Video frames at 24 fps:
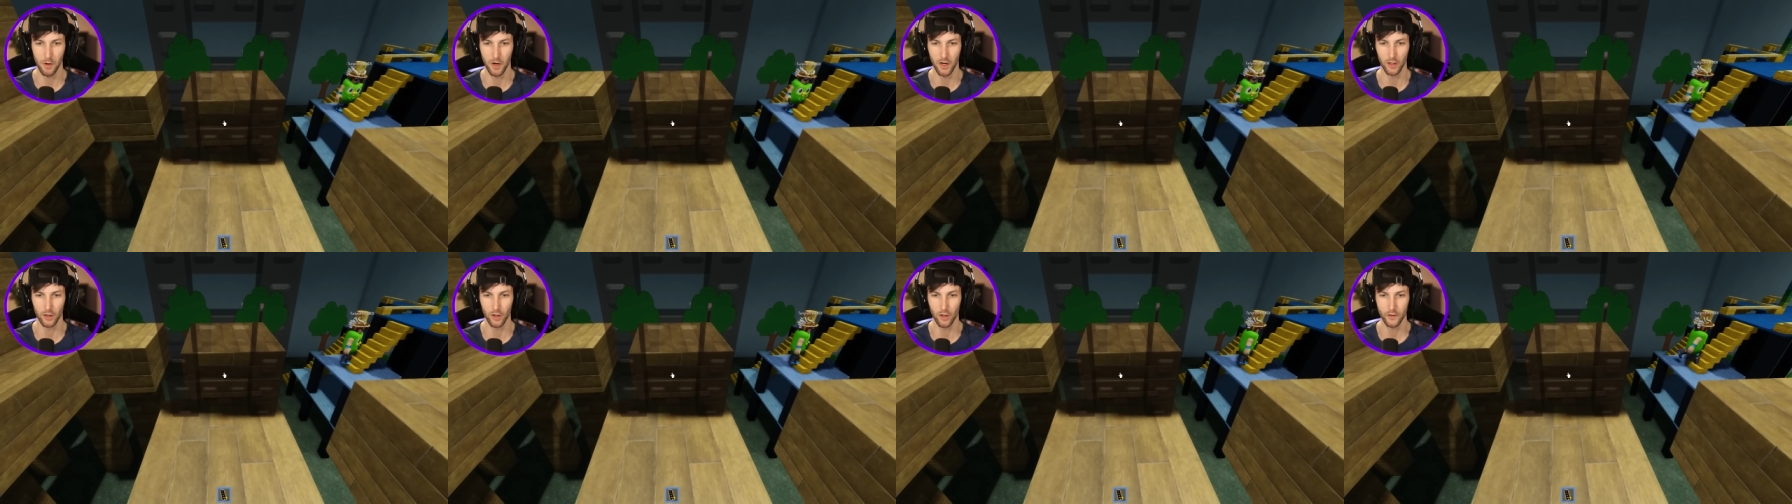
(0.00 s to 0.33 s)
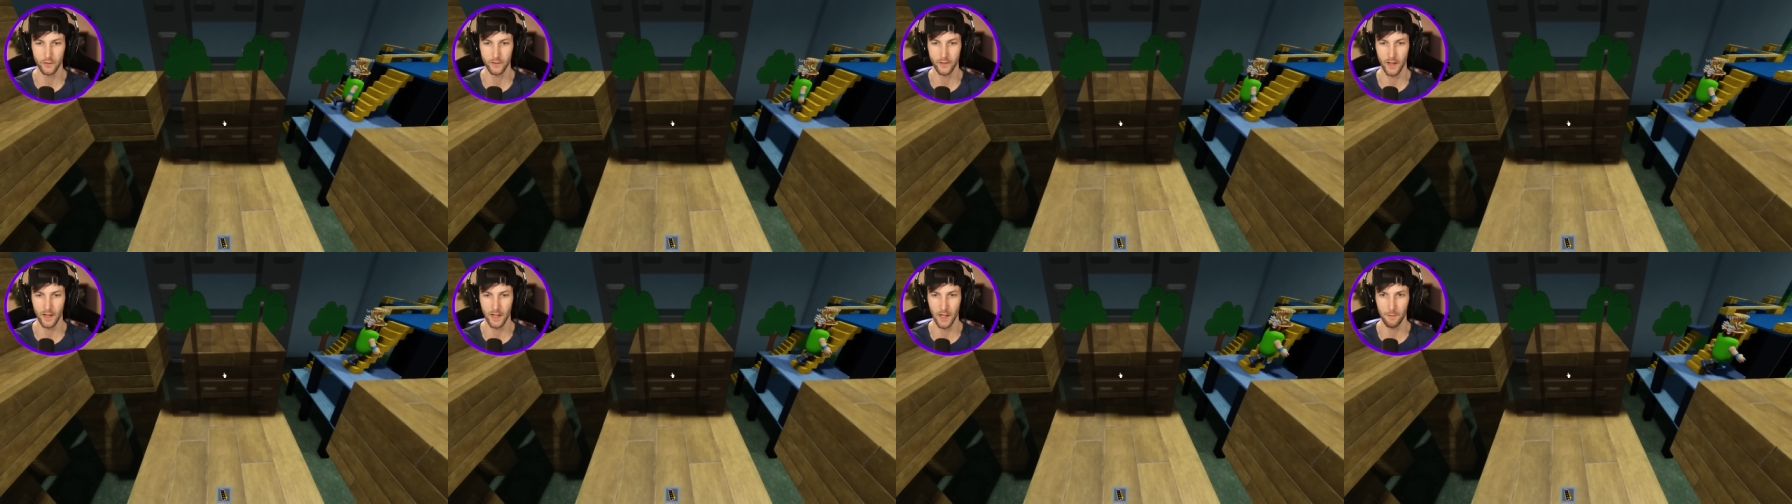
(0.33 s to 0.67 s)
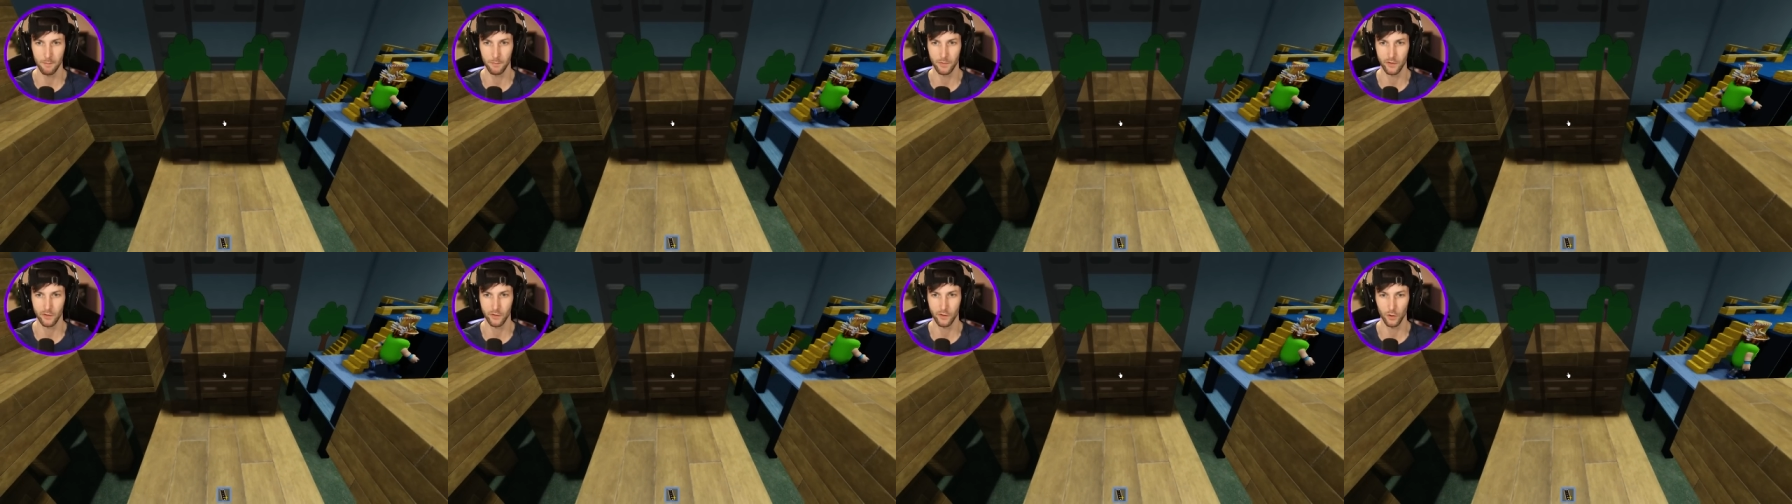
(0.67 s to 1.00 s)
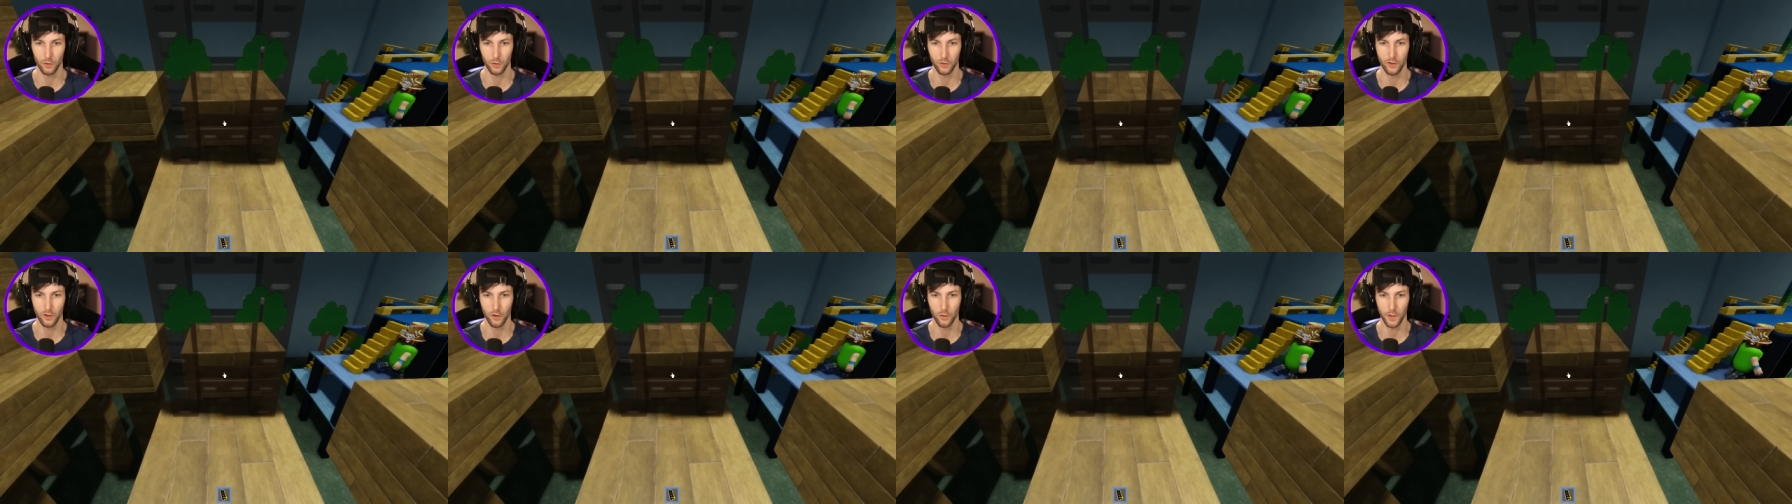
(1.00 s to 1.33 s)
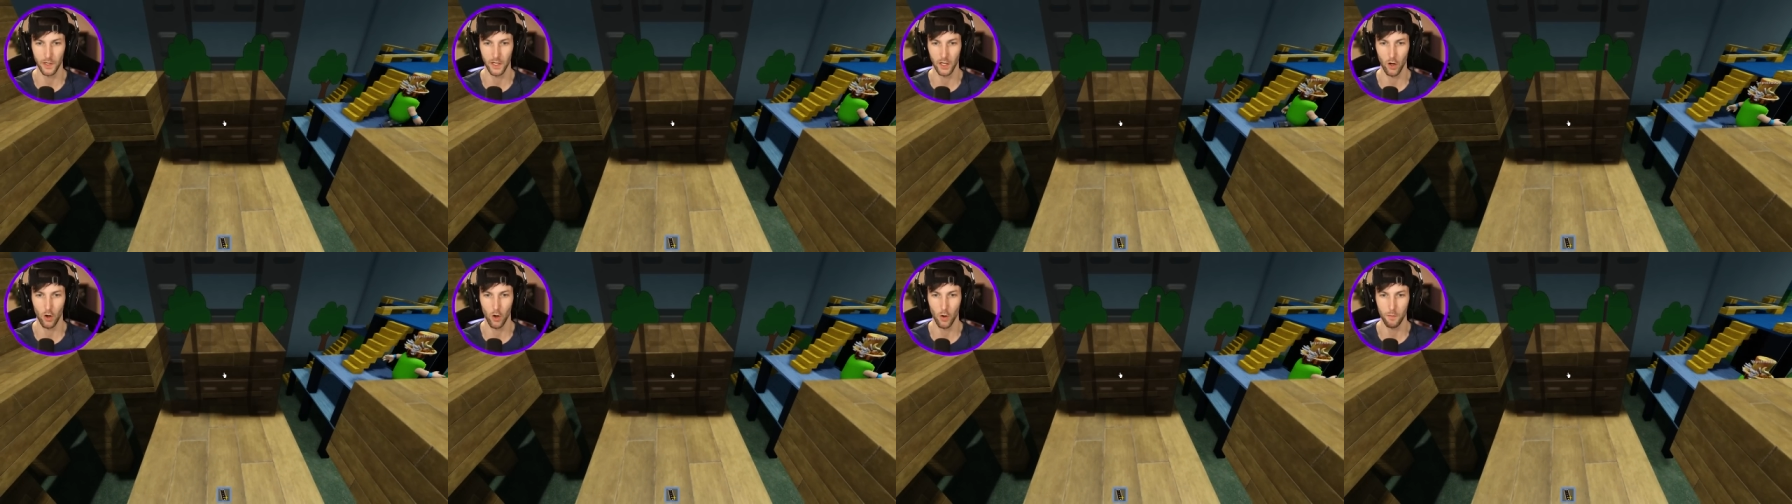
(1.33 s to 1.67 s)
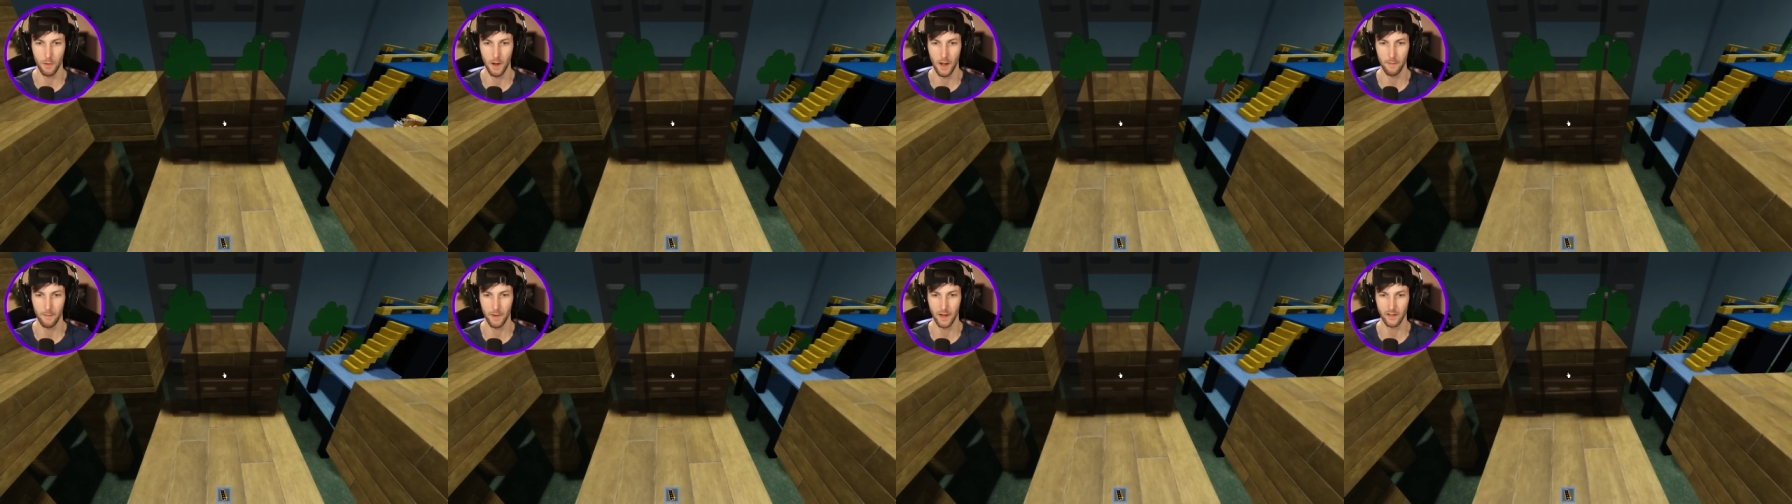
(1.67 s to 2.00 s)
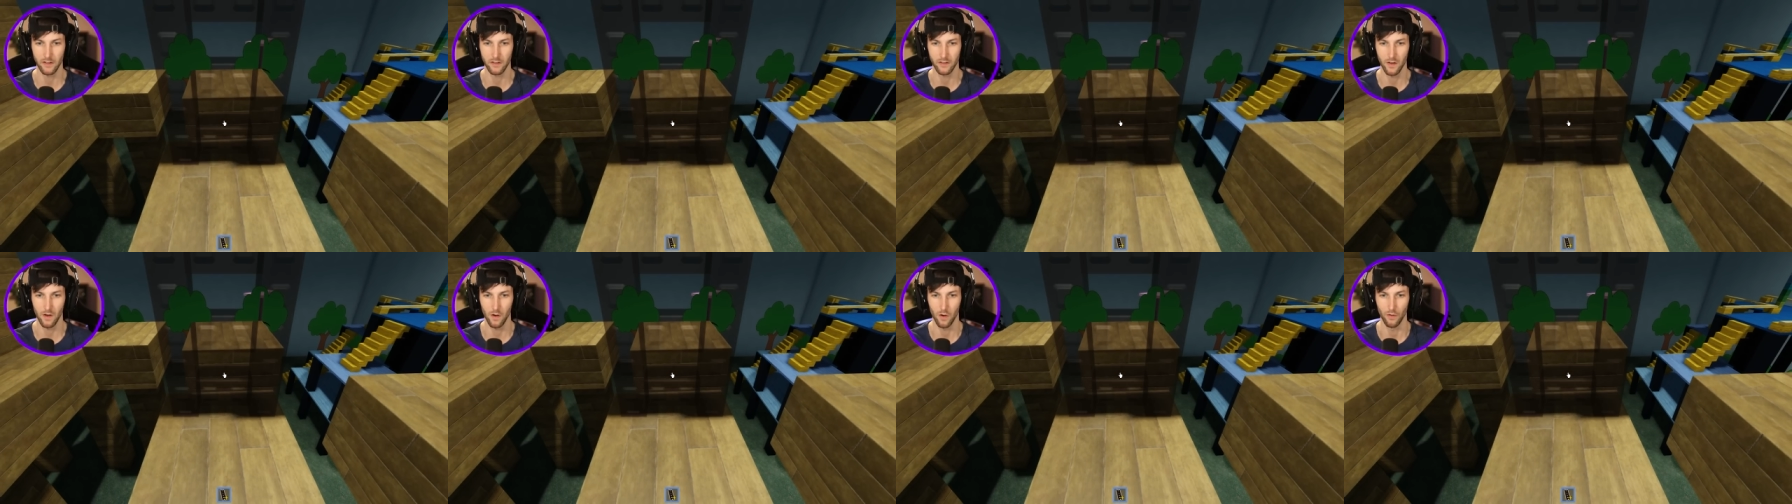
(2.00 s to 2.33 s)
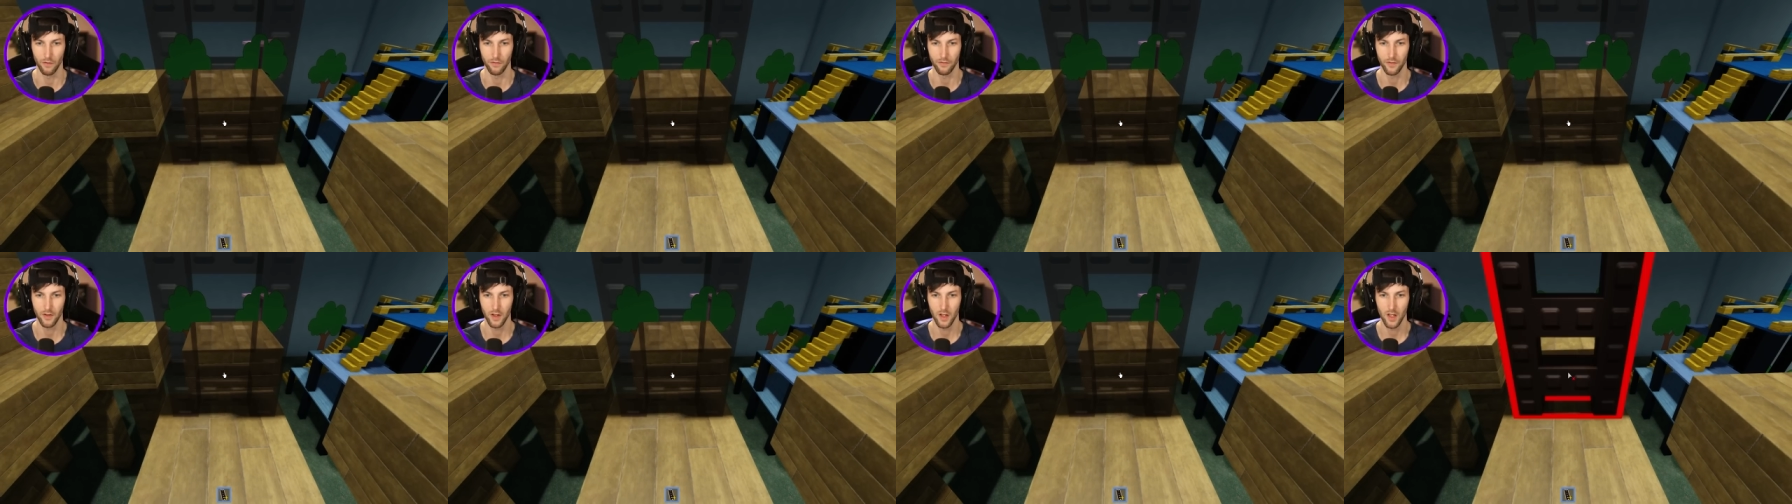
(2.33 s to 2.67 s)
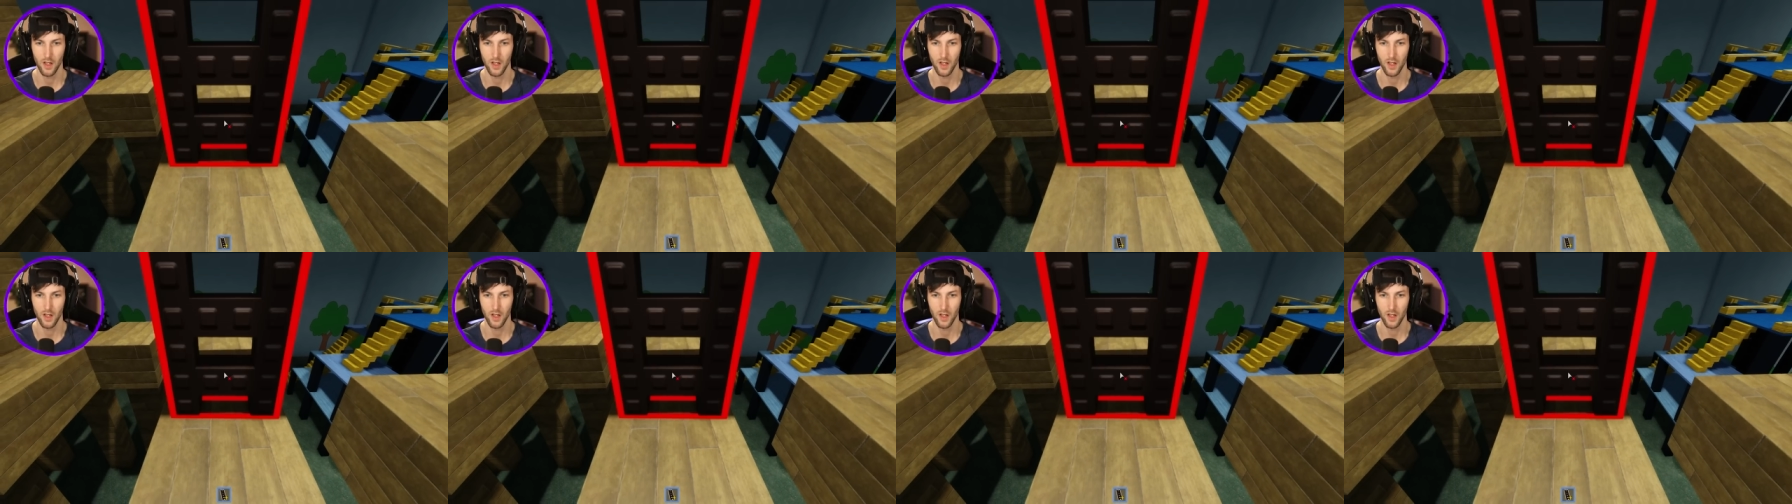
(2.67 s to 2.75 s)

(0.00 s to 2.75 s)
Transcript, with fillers: but it looks like I'm still doing it all by myself.